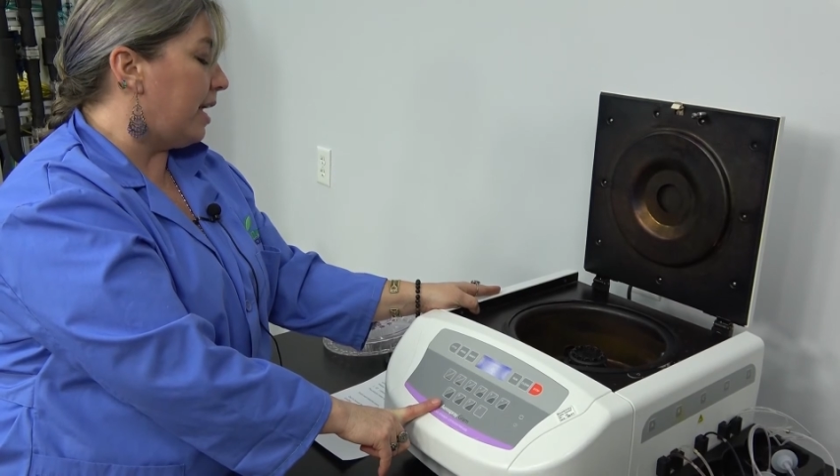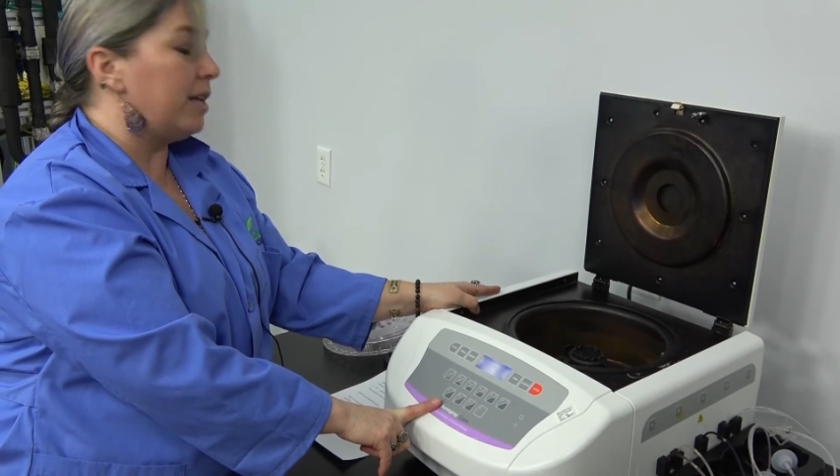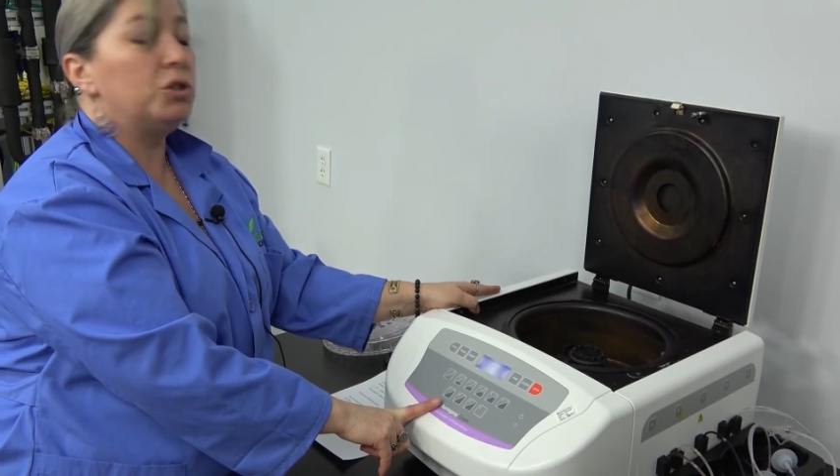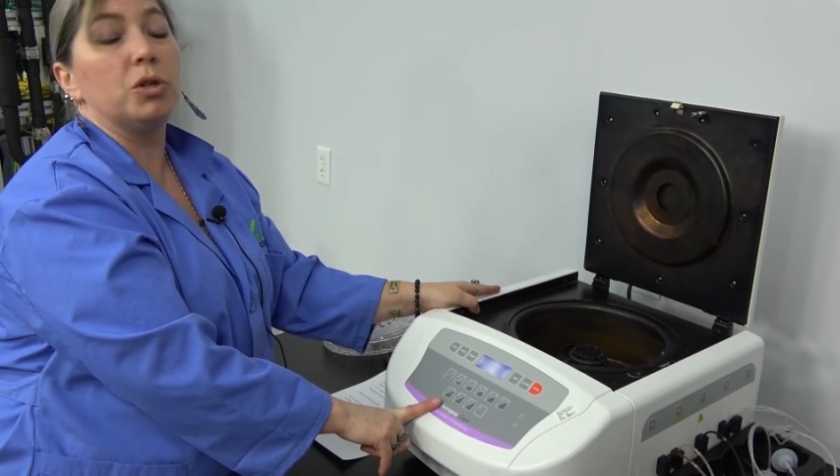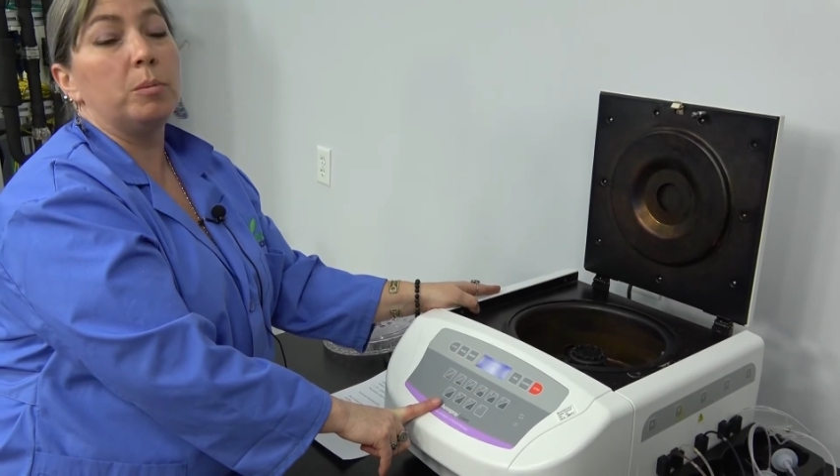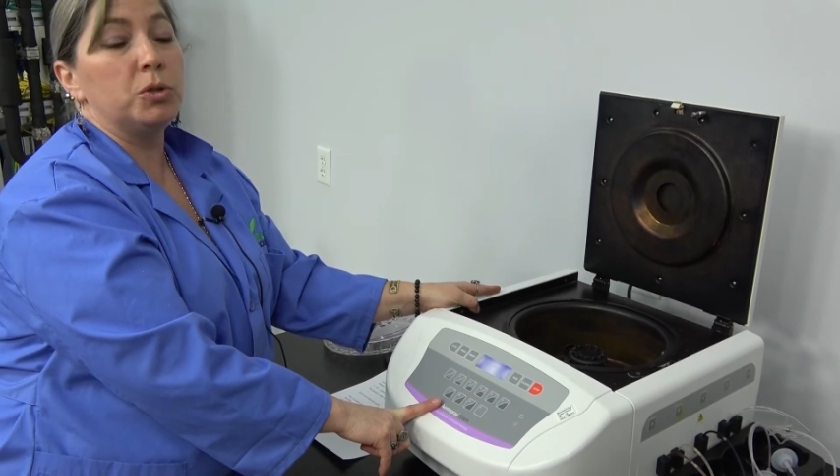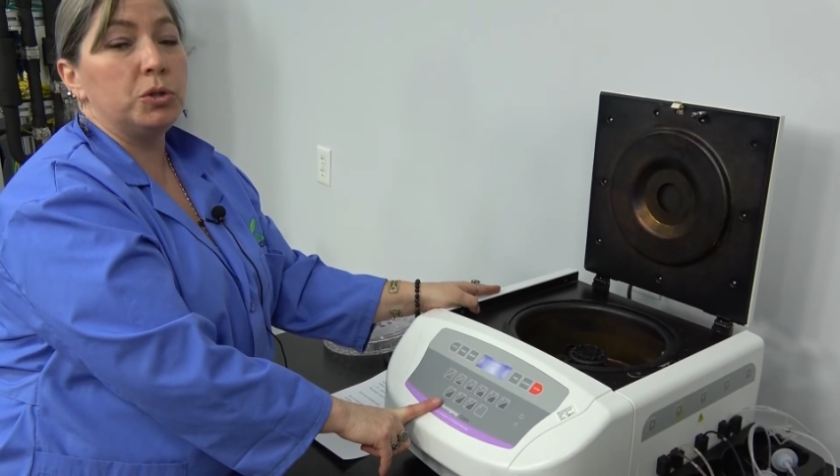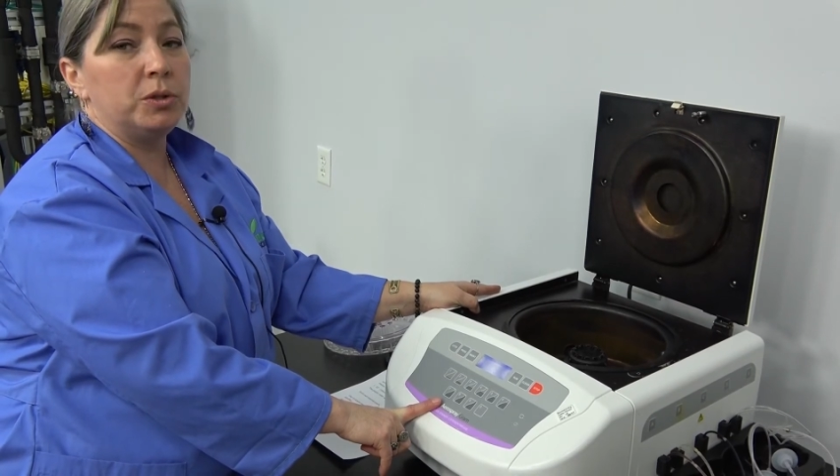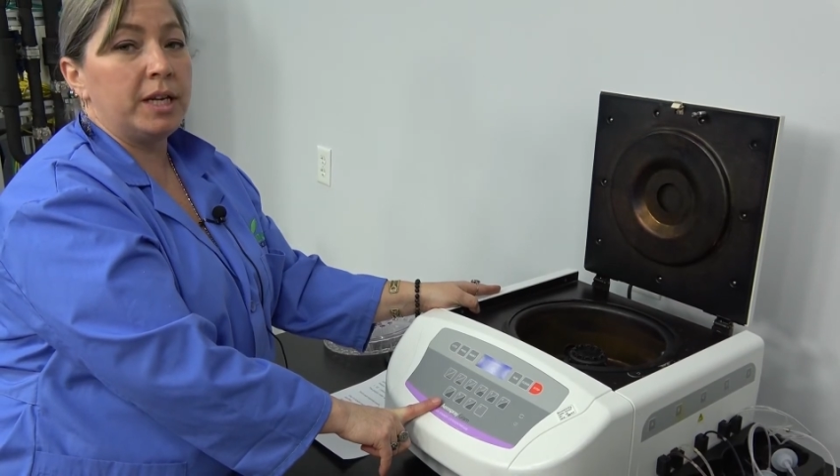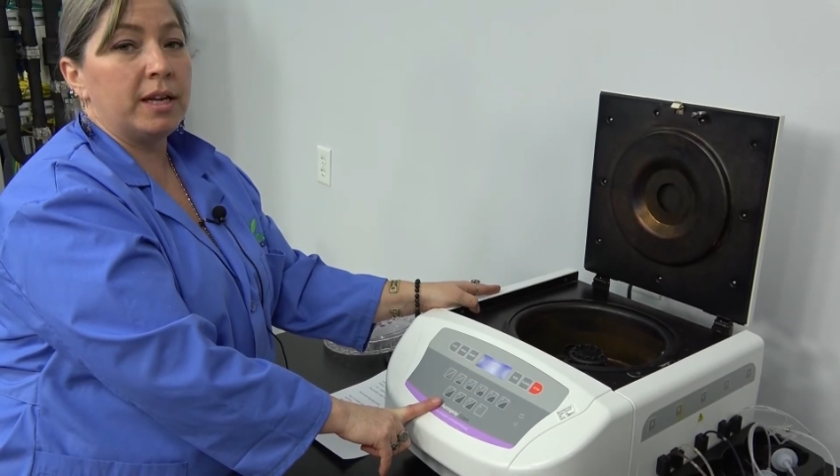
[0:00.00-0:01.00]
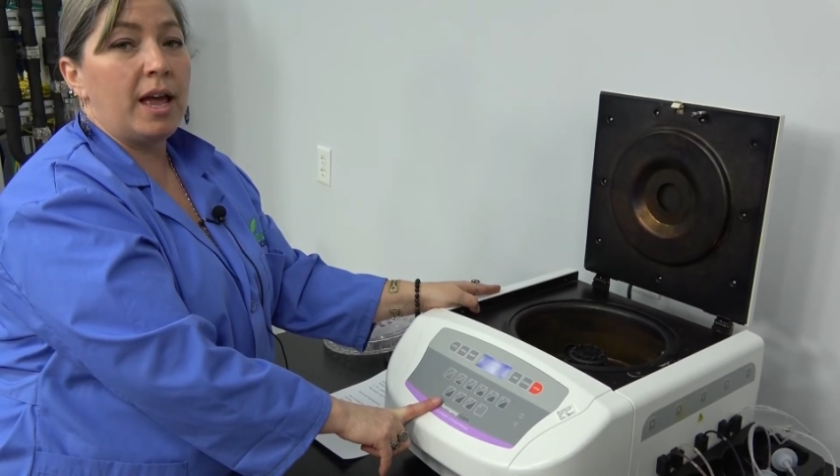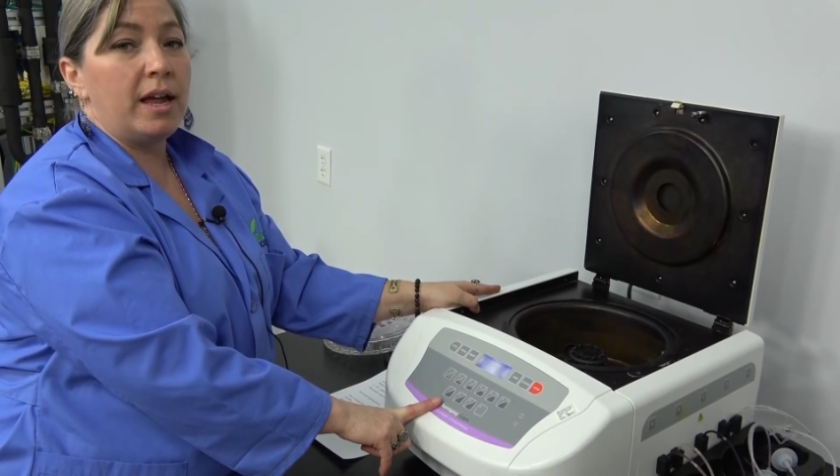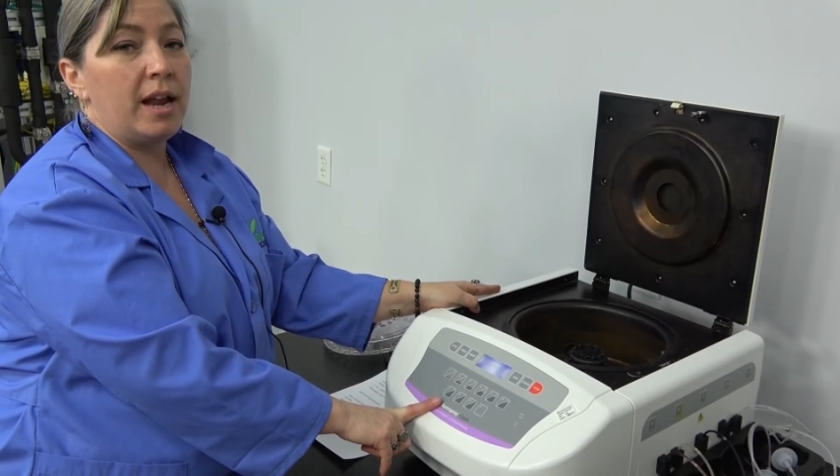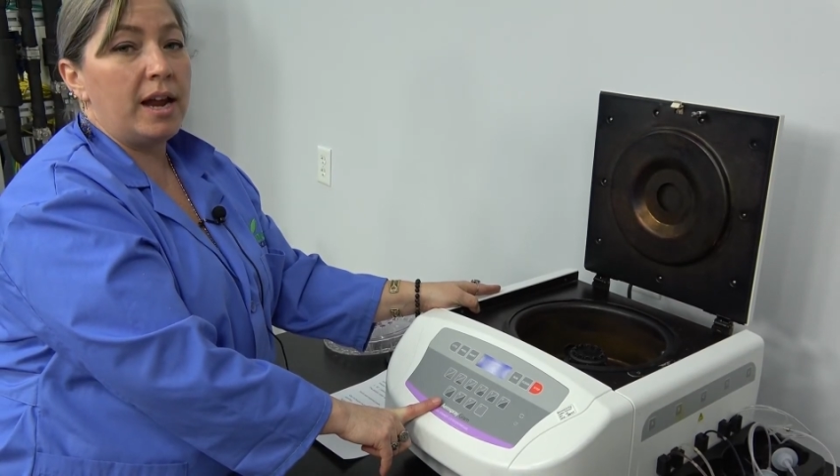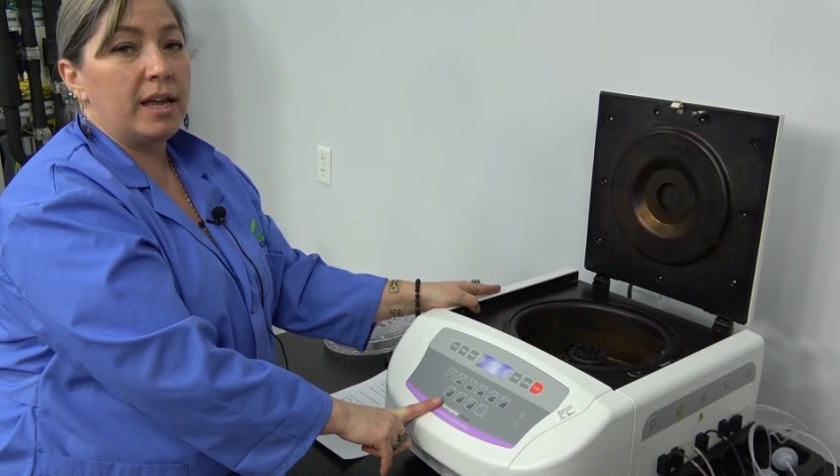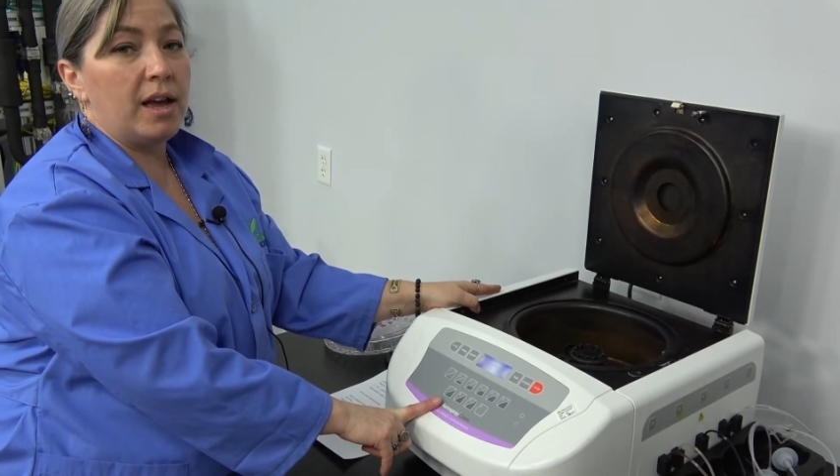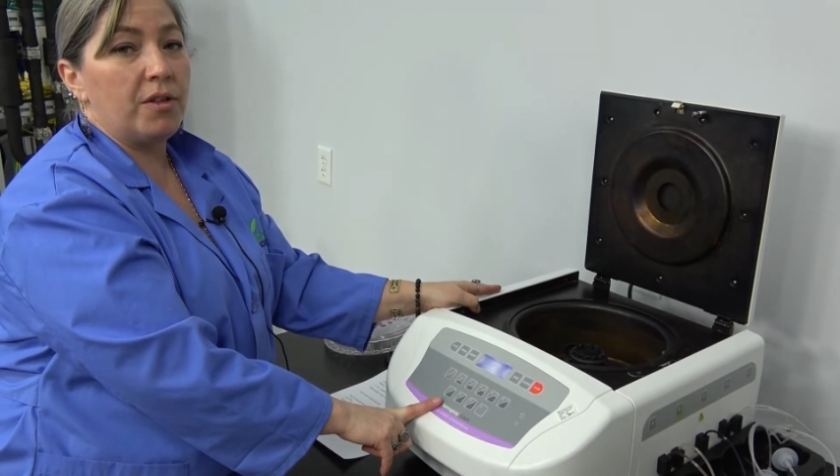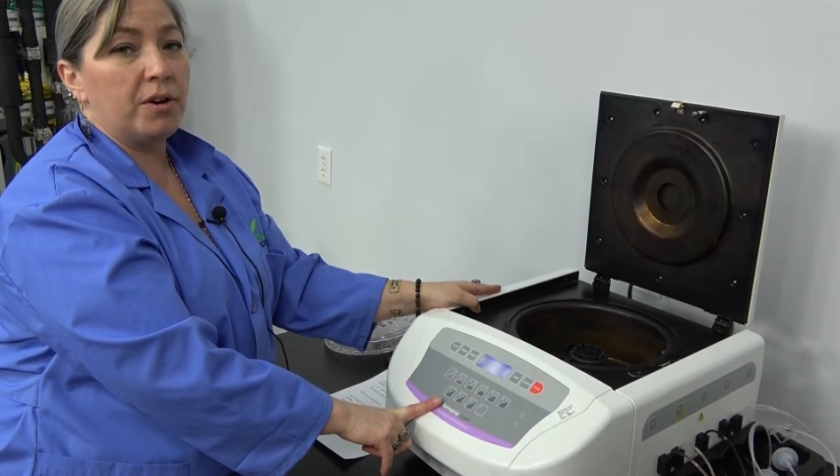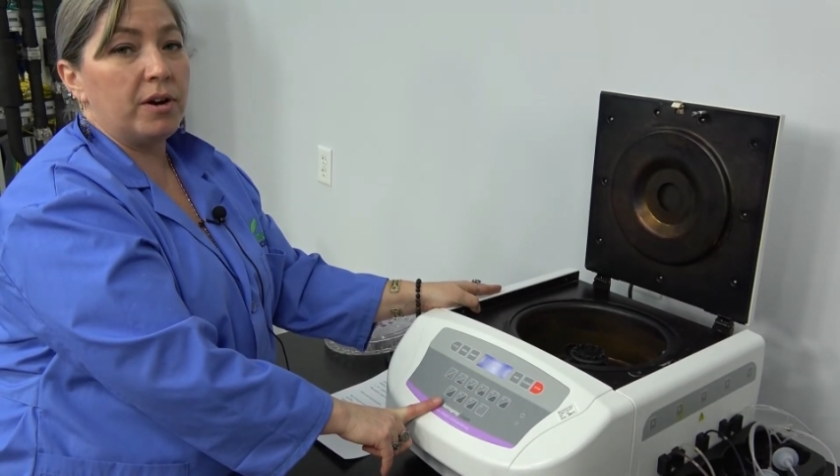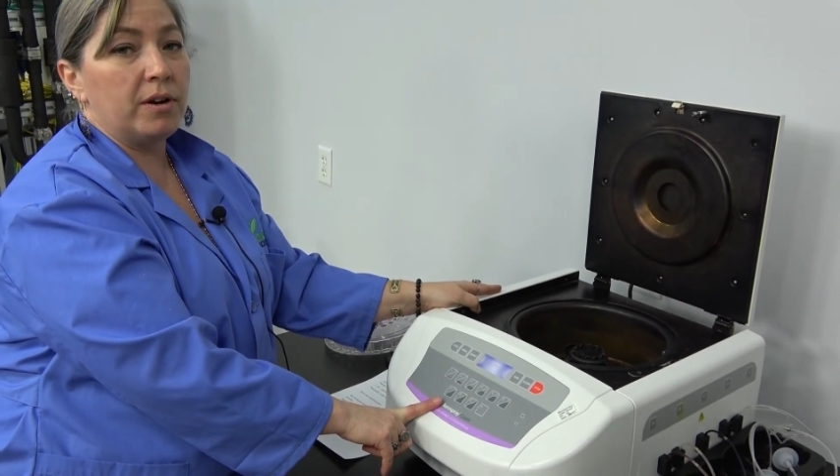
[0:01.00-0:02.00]
and troubleshooting, and any
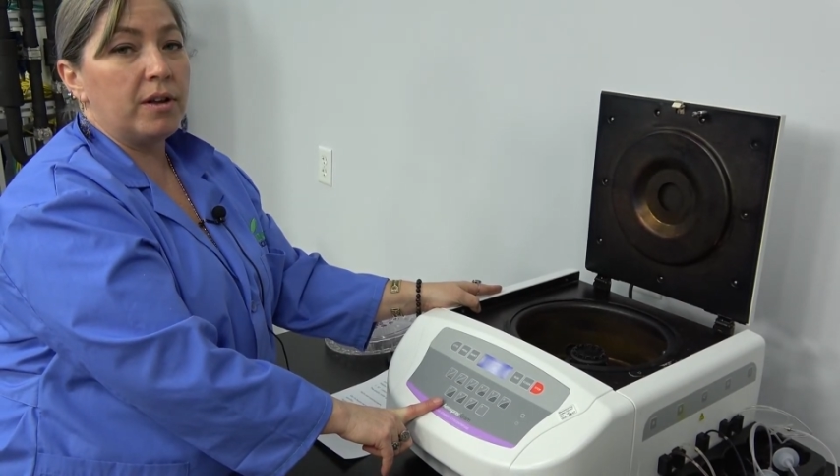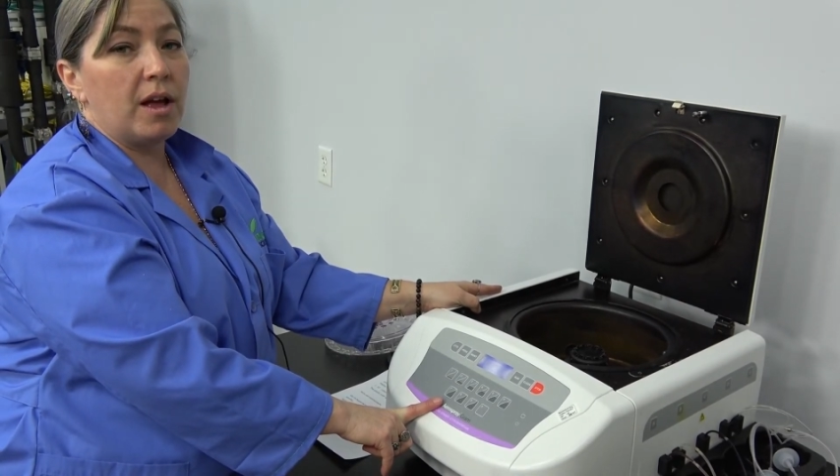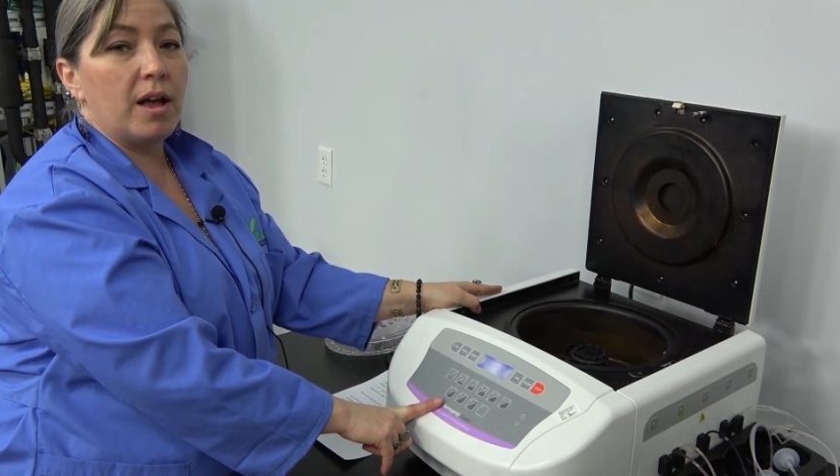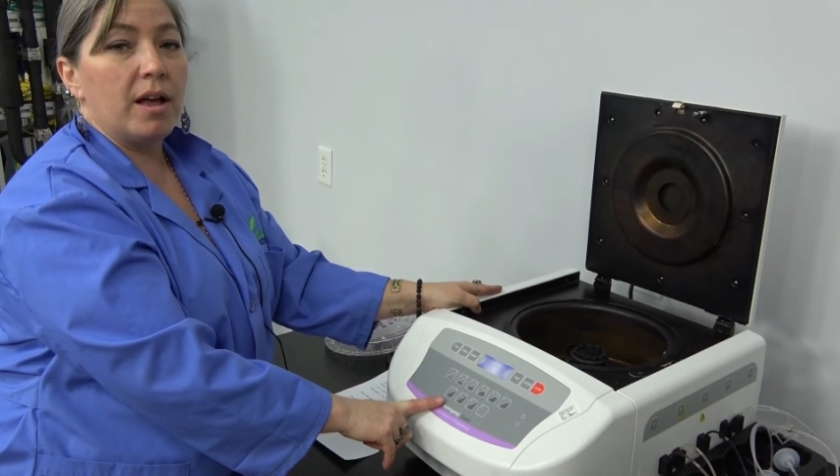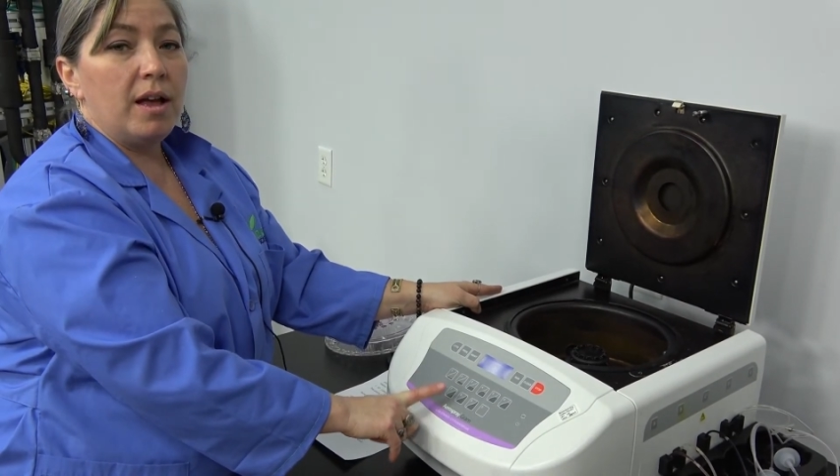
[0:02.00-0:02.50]
other